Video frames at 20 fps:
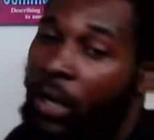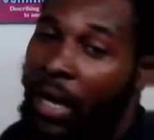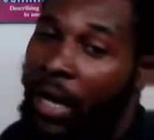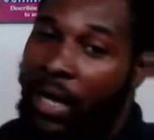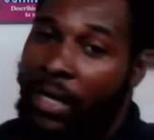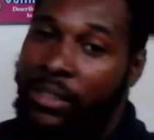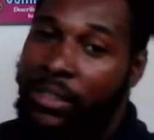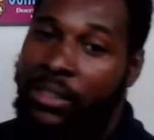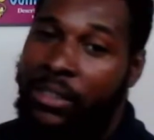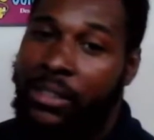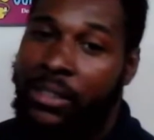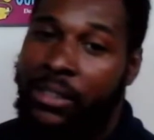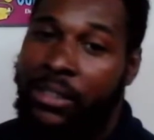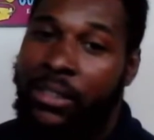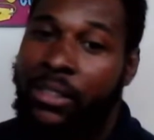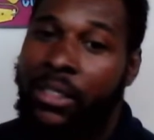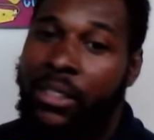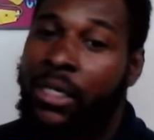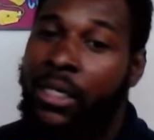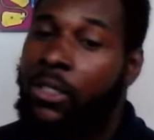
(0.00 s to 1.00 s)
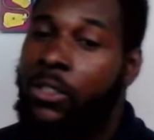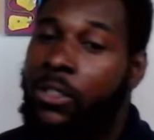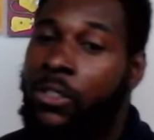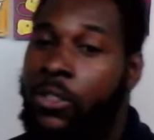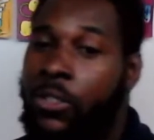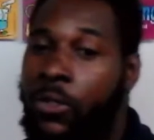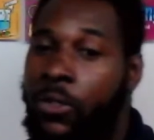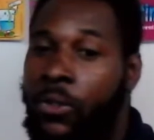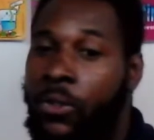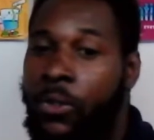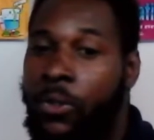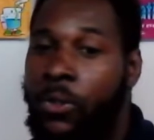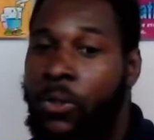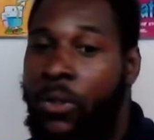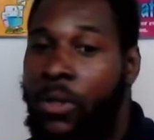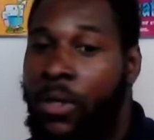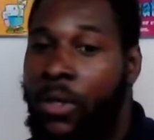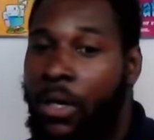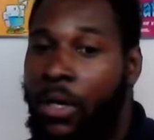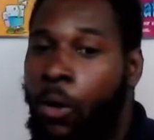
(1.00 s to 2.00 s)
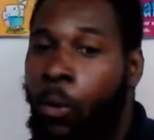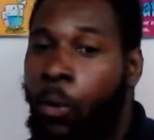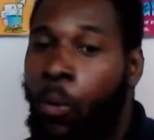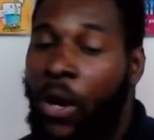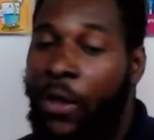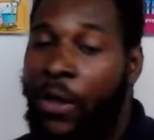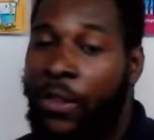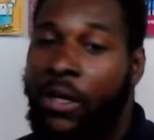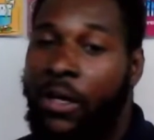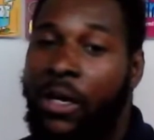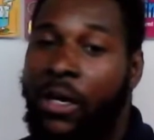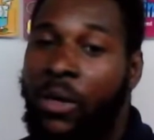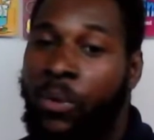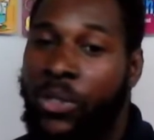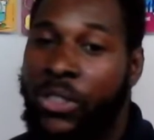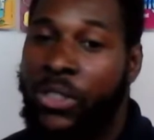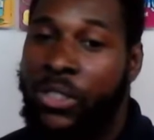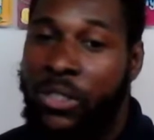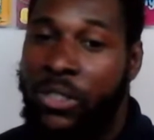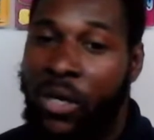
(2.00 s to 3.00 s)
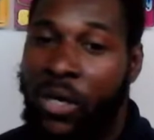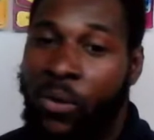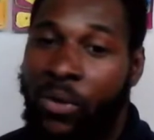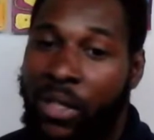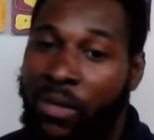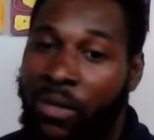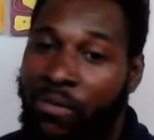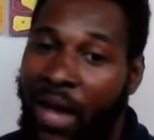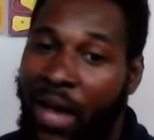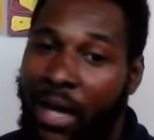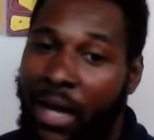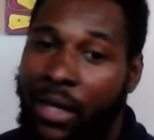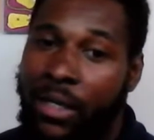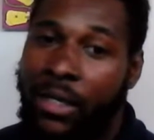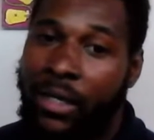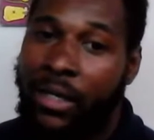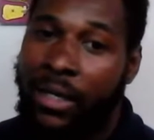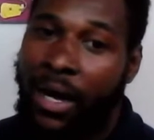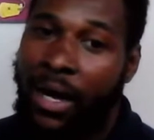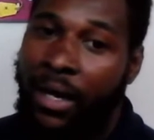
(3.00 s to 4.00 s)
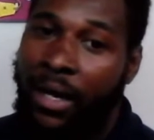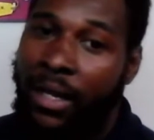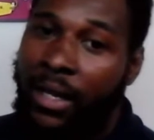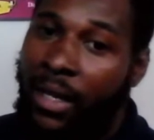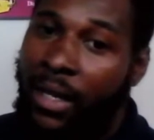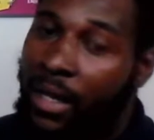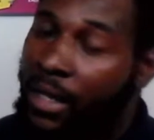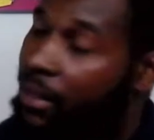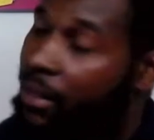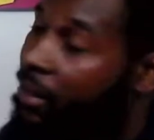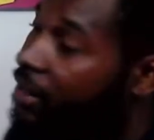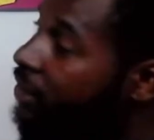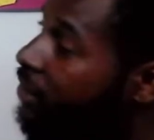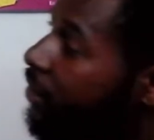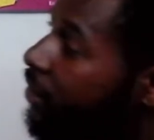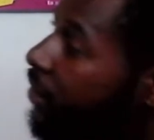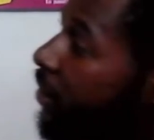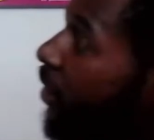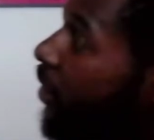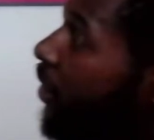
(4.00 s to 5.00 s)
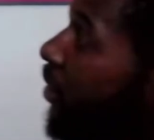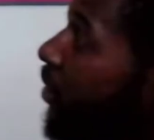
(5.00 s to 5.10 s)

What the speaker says: agents to whether it was snow in the valley or not. And this is us